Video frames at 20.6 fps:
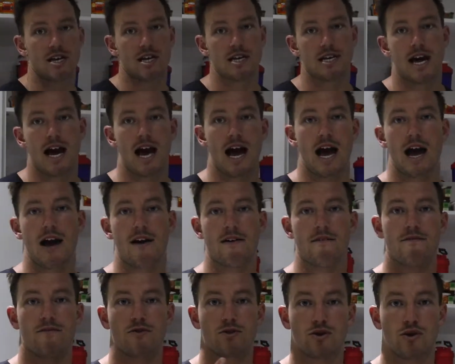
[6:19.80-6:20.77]
need to
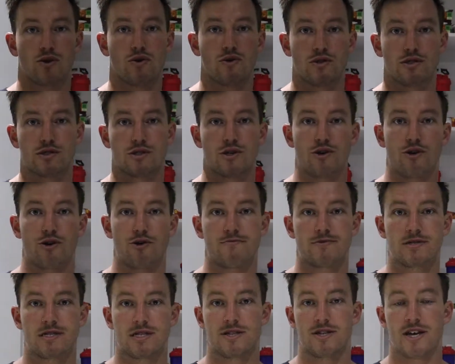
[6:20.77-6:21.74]
have 2
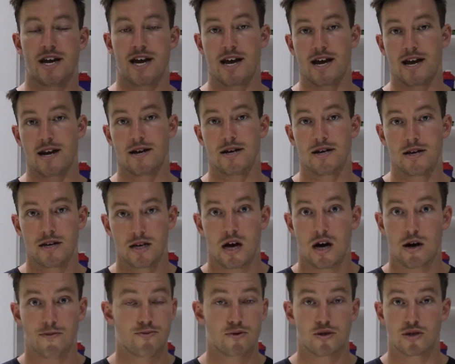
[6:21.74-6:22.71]
scoops, then
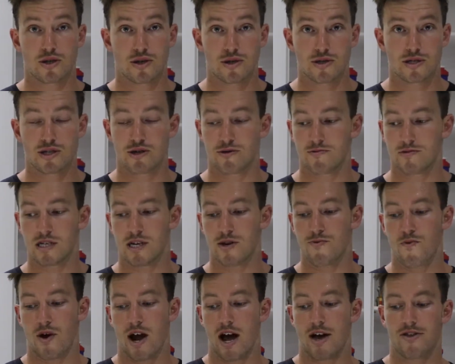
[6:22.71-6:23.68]
I'll put 2 scoops
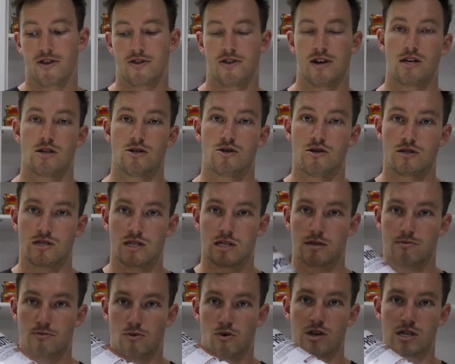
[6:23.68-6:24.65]
in rather than using
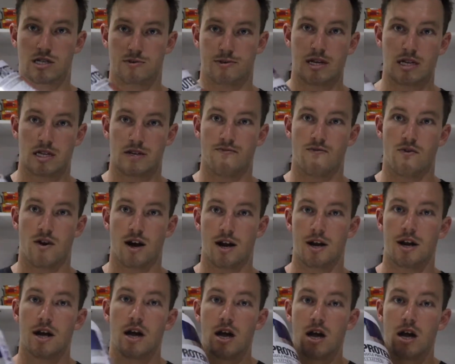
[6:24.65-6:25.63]
the more expensive
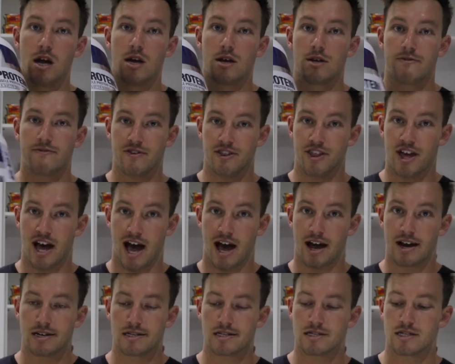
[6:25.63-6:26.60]
one for
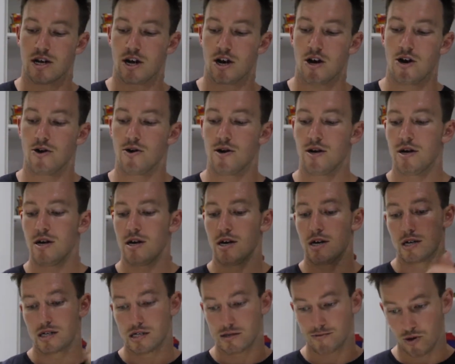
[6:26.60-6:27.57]
that. So
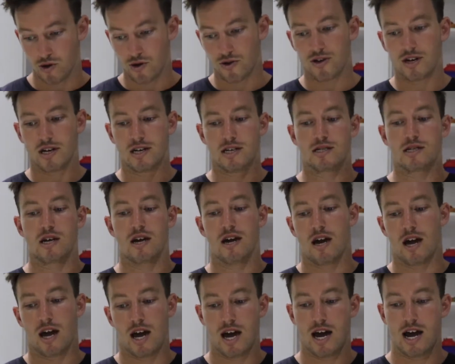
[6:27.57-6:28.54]
smoothies
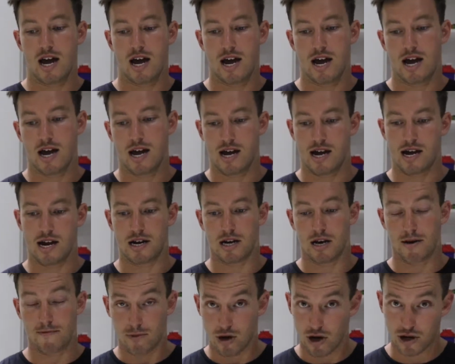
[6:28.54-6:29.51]
and
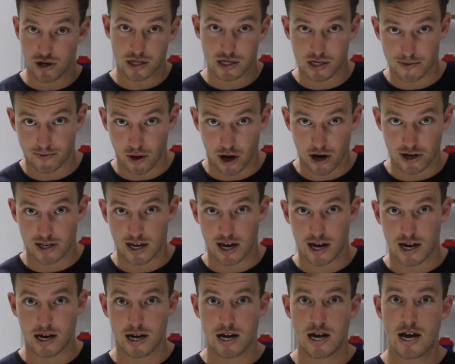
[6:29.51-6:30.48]
emergency
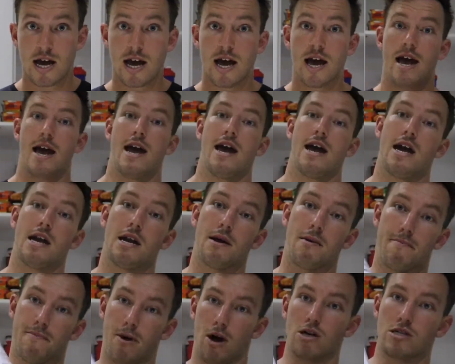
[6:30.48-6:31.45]
protein and
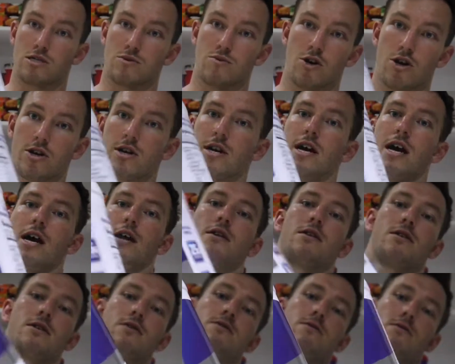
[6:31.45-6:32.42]
post-workout
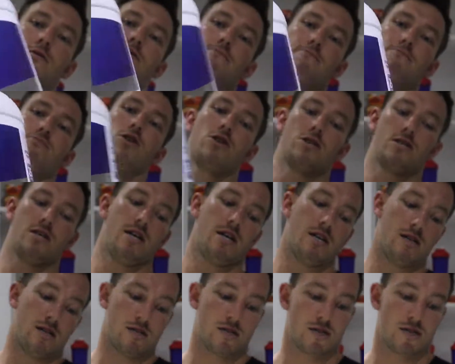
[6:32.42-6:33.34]
protein.